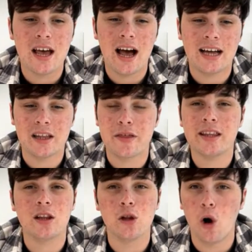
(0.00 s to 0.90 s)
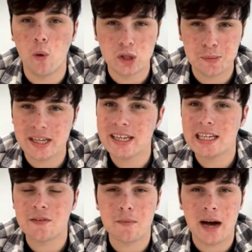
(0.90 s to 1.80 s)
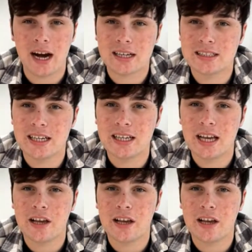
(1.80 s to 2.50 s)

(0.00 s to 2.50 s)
And I think there'll always be a need for marketing,